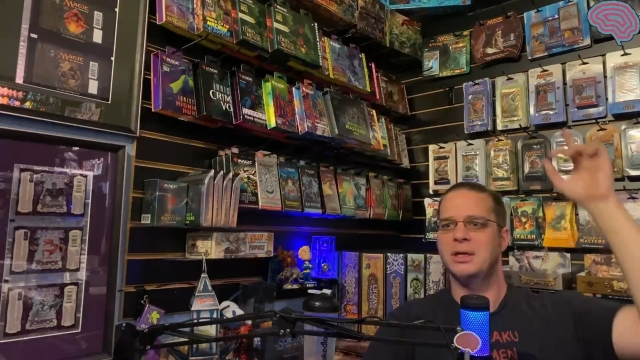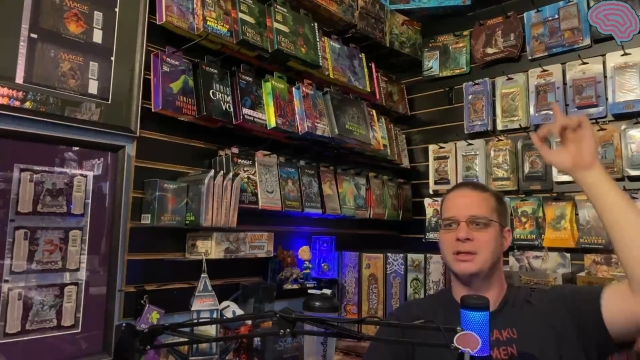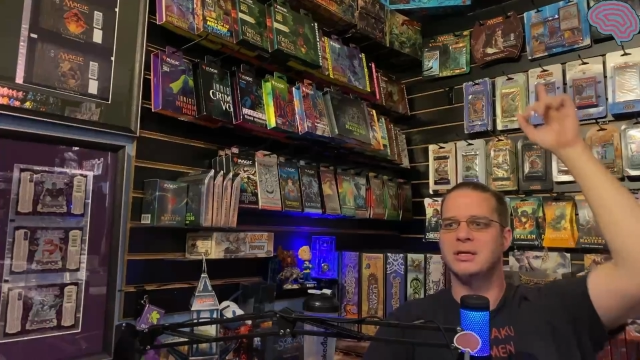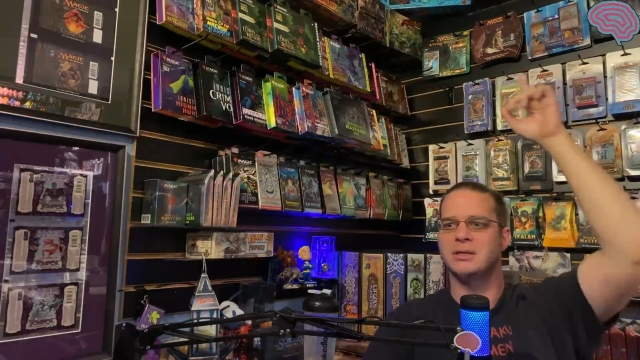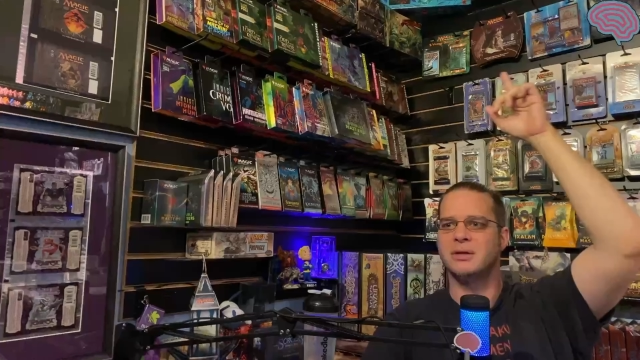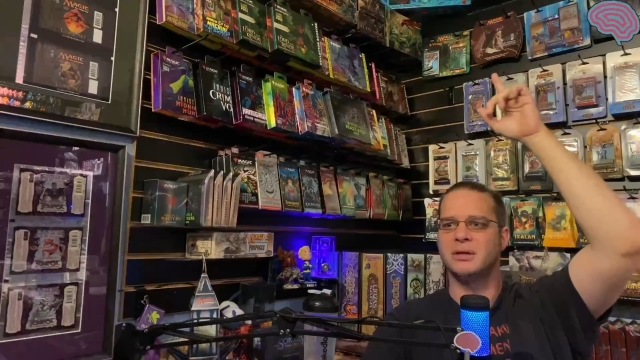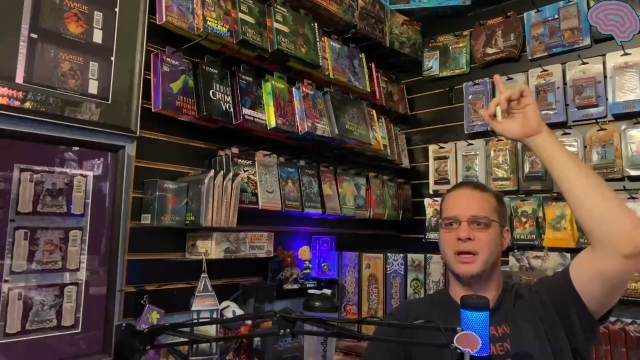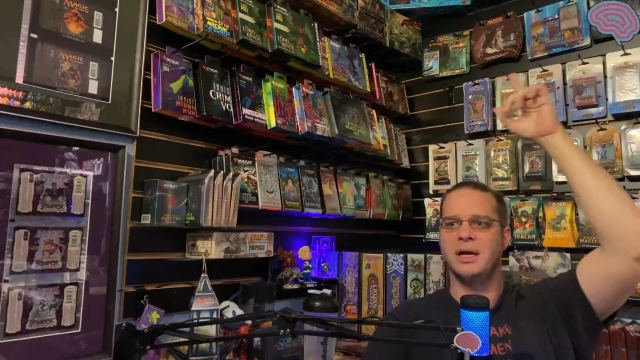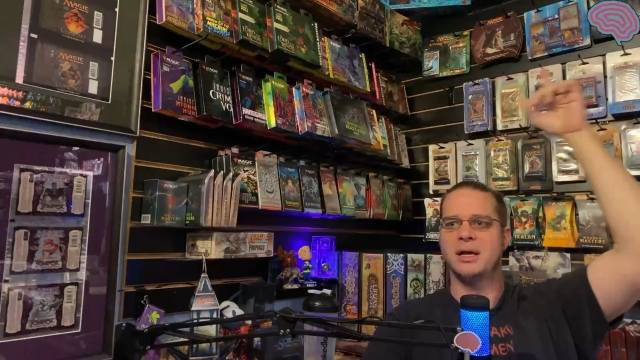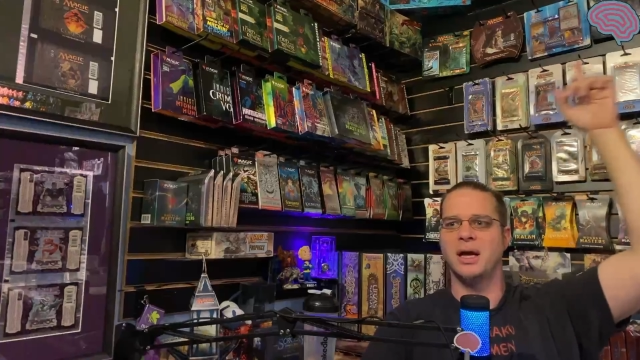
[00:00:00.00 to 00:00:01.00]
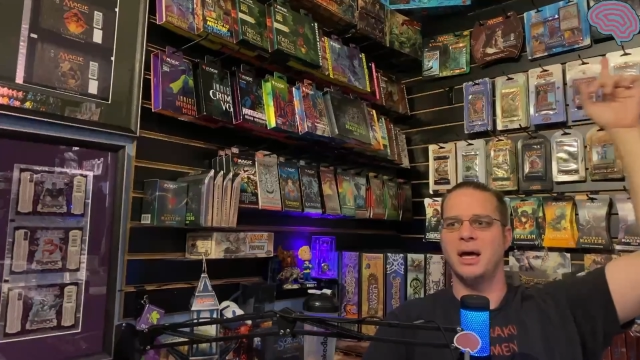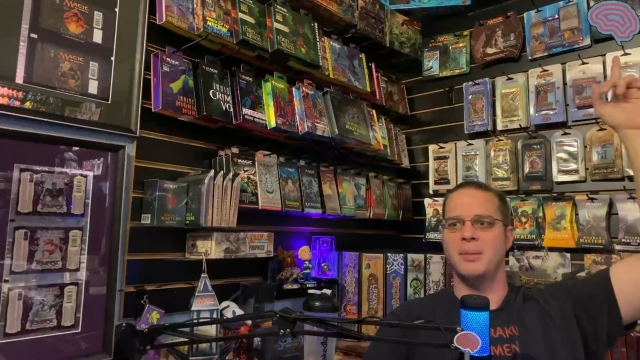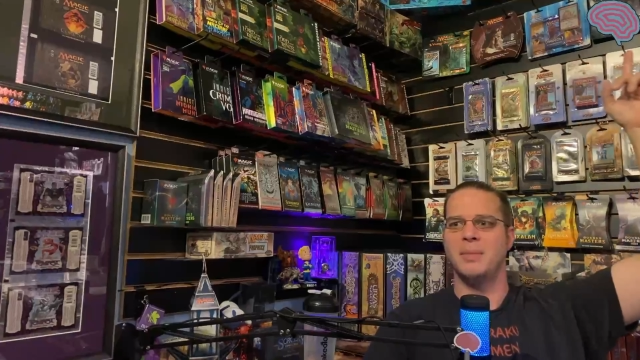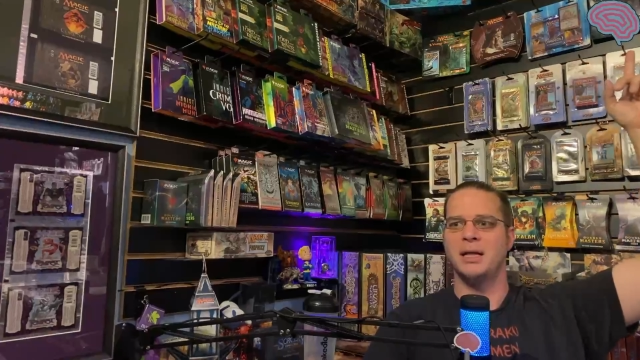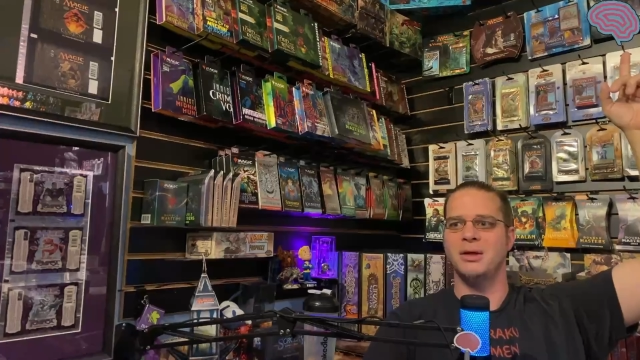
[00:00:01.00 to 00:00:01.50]
It doesn't look like
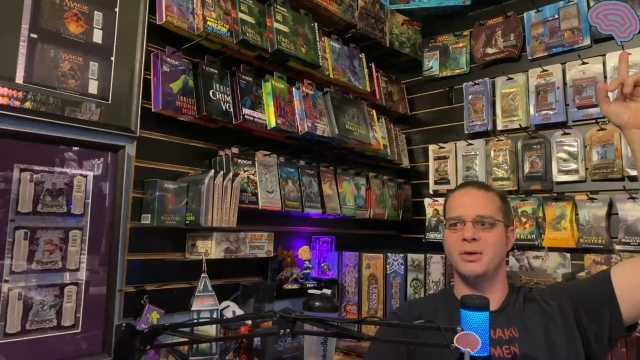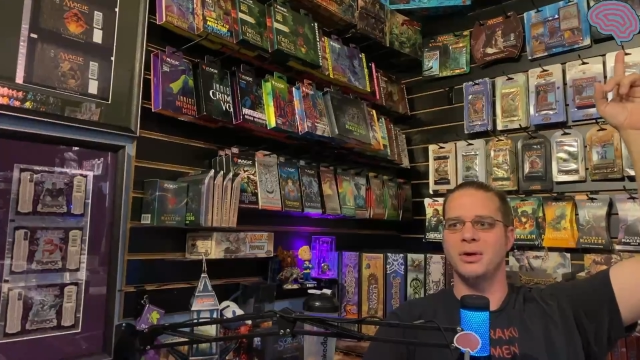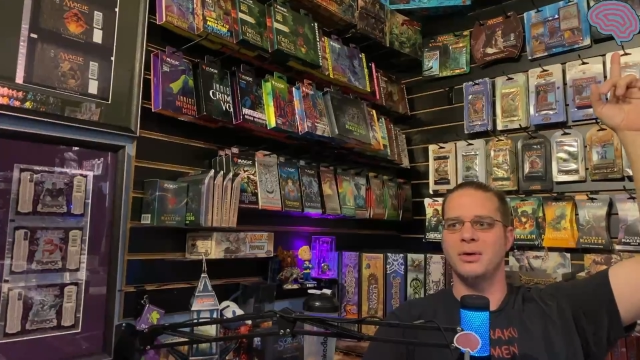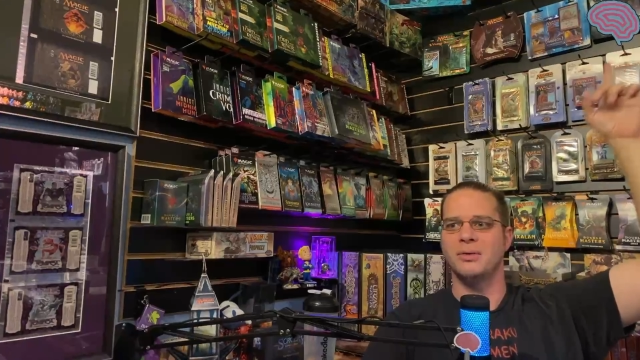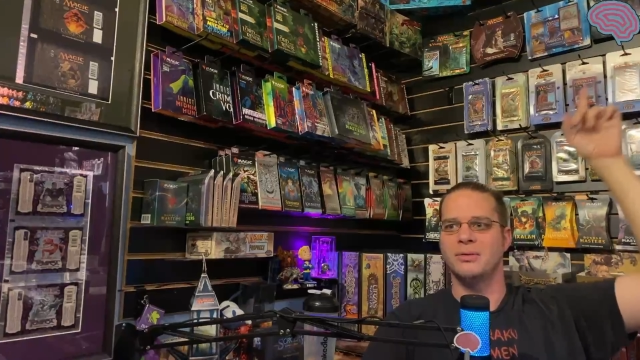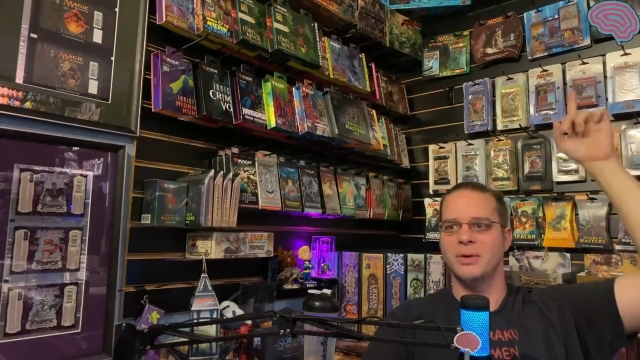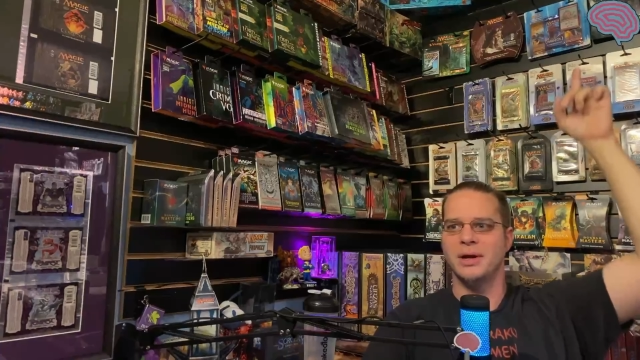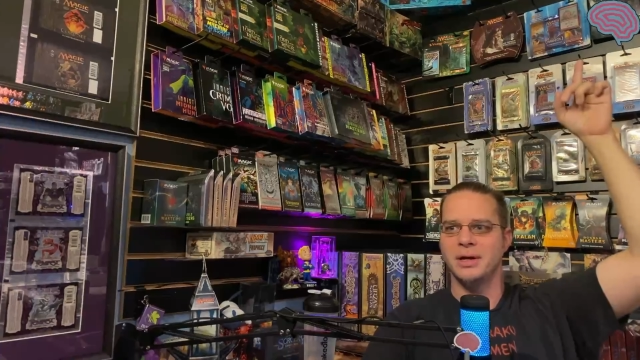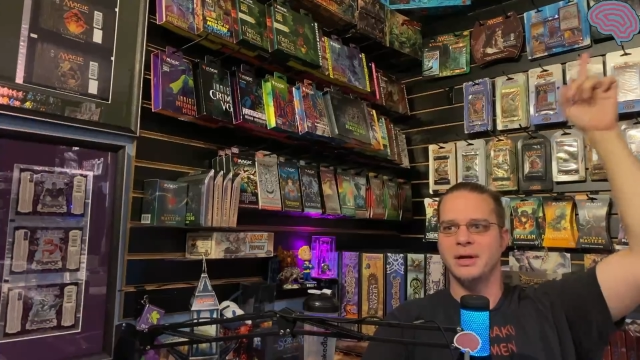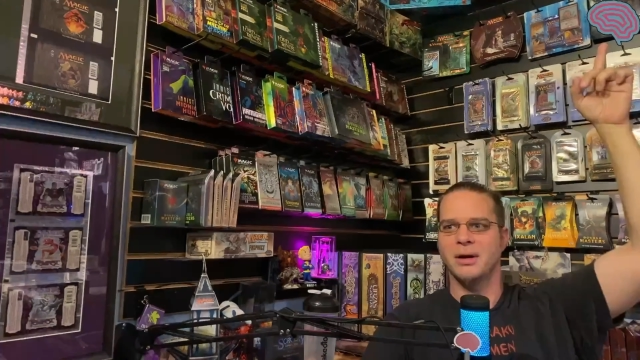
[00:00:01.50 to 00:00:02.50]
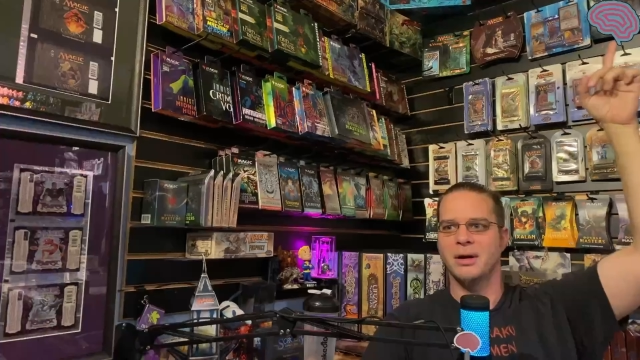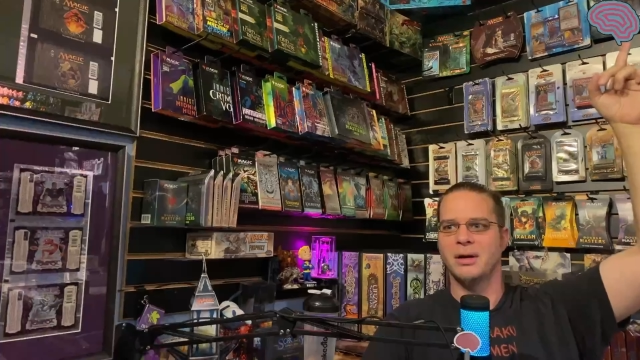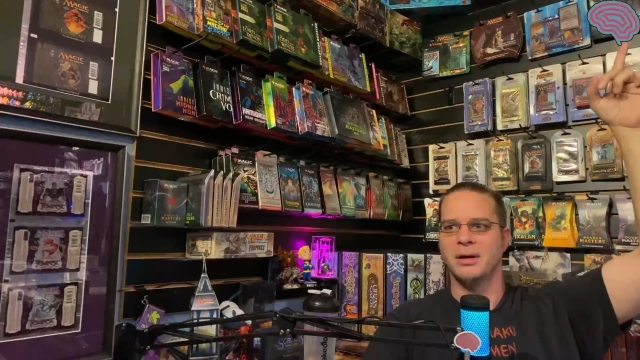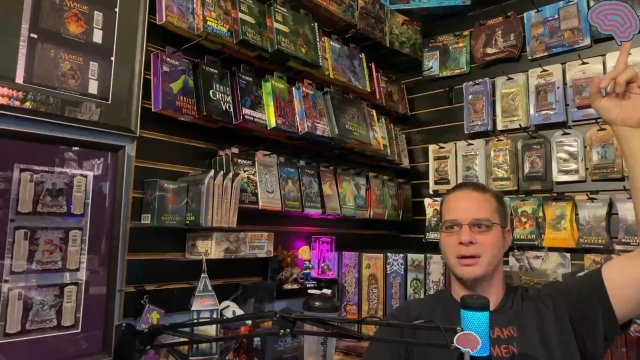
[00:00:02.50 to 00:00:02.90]
my logo right here.